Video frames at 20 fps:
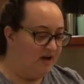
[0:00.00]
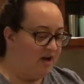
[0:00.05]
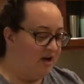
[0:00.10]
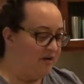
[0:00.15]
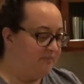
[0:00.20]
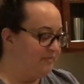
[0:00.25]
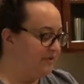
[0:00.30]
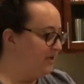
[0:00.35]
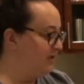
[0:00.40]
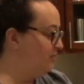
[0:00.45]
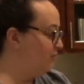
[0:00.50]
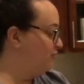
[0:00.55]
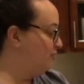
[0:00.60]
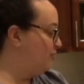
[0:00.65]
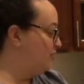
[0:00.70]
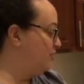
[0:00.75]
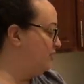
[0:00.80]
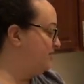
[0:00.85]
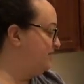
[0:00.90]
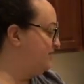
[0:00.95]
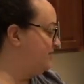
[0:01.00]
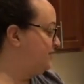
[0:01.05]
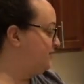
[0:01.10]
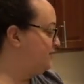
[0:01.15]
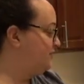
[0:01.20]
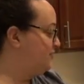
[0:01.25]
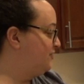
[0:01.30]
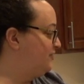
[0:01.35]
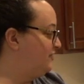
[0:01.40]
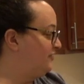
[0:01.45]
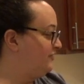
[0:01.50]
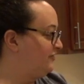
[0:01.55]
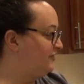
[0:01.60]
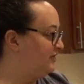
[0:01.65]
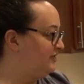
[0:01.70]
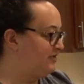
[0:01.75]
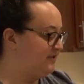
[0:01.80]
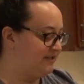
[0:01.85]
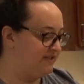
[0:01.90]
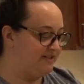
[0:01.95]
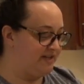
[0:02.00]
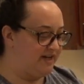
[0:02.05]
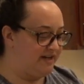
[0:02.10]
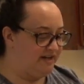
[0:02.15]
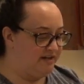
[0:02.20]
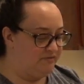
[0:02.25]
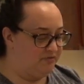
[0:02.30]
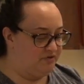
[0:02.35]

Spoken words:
I'm gonna roll this through the first setting,